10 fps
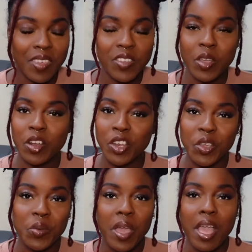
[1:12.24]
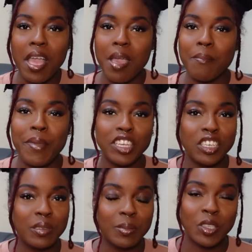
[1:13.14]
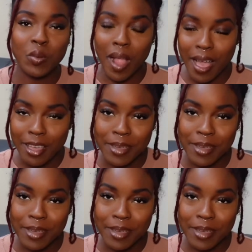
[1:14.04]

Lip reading: If you are new, make sure you subscribe.